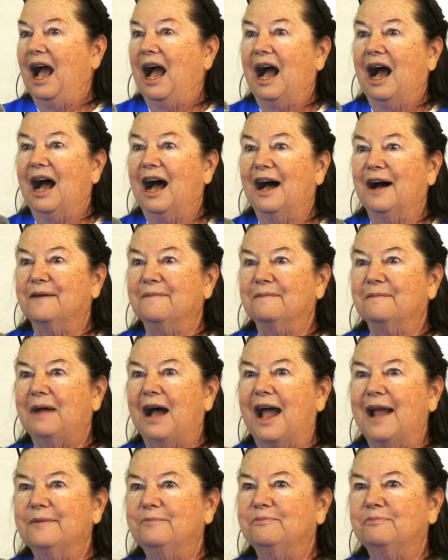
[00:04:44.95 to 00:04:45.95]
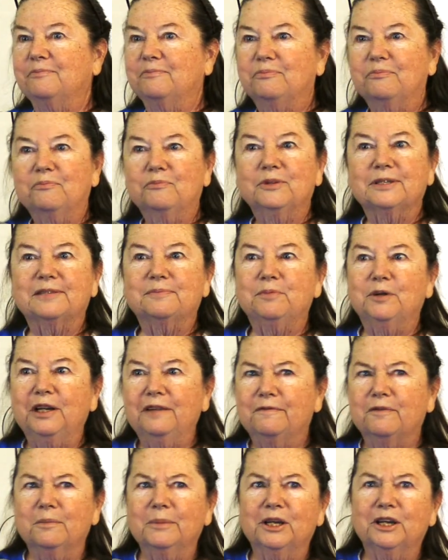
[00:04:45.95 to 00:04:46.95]
I was pretty
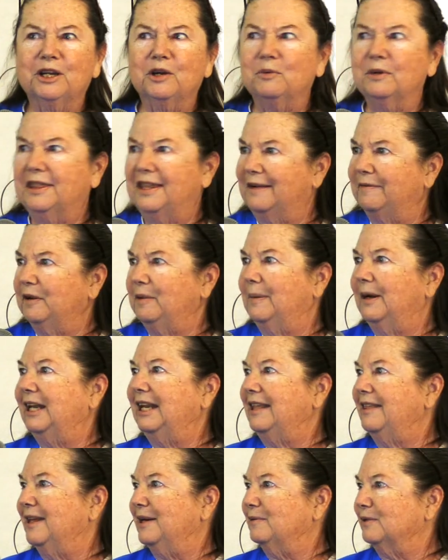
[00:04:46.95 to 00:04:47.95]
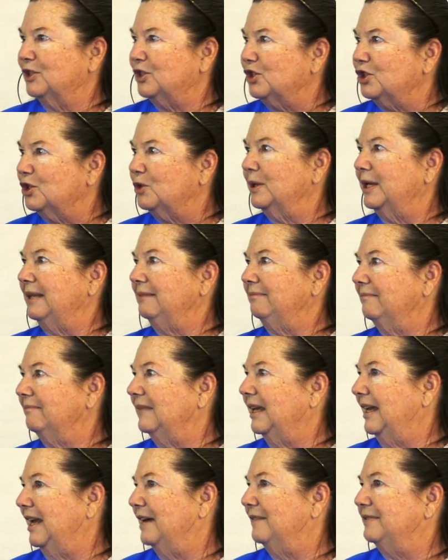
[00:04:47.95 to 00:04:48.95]
familiar with everybody that was doing
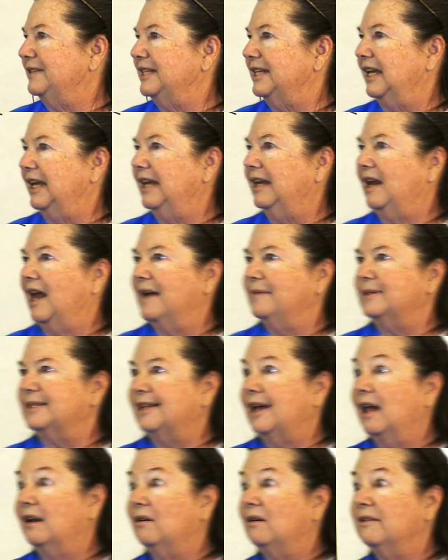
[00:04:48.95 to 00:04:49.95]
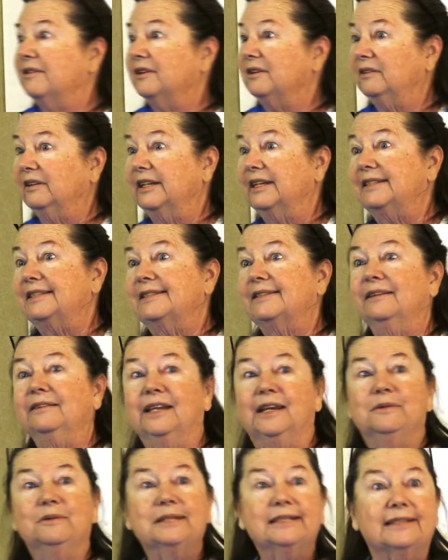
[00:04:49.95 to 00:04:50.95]
EFT, and I was on all their lists, and
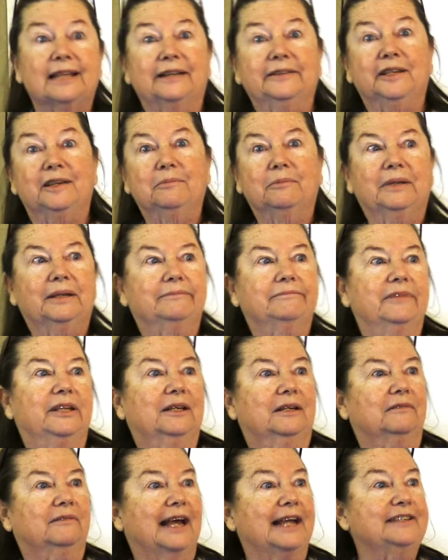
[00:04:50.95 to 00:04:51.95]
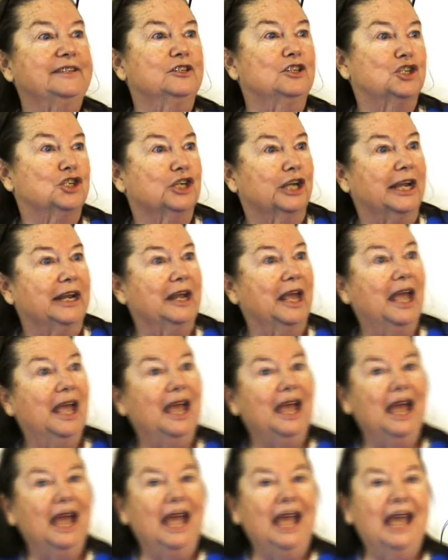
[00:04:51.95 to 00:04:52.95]
they were selling me, you know, lots of shit.
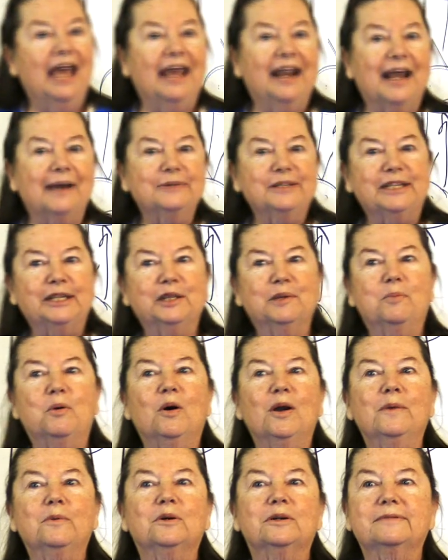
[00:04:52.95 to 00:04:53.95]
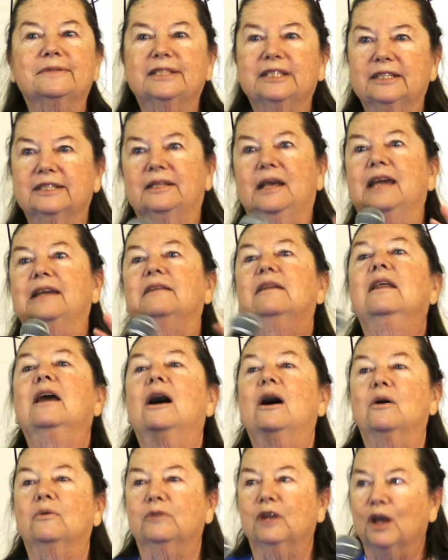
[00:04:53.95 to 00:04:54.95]
And I was at the point where it's just like,
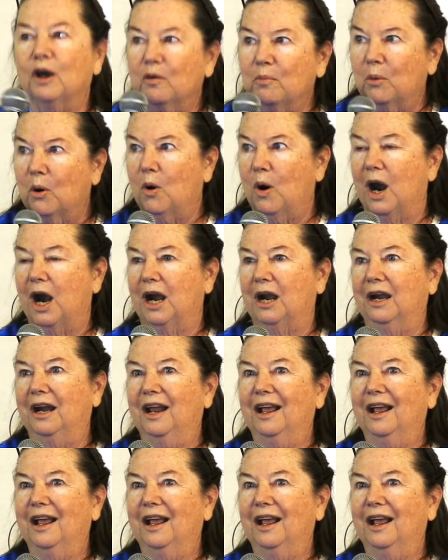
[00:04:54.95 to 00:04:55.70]
no more.